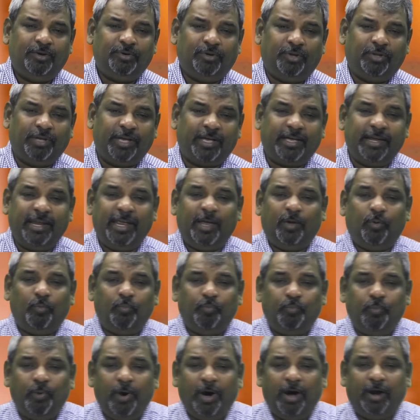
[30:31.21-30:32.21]
Now the Greek
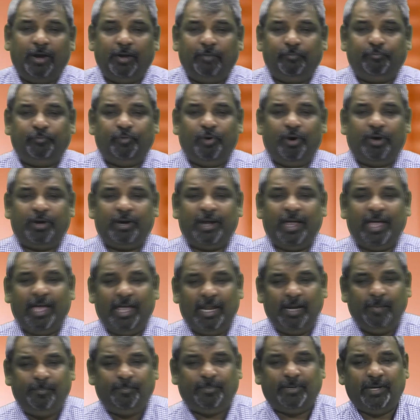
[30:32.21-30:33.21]
word for
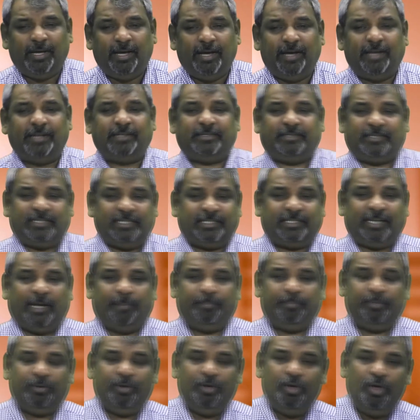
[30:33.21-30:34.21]
helped her sit
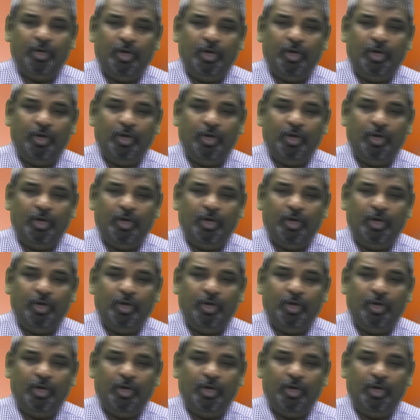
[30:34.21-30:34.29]
up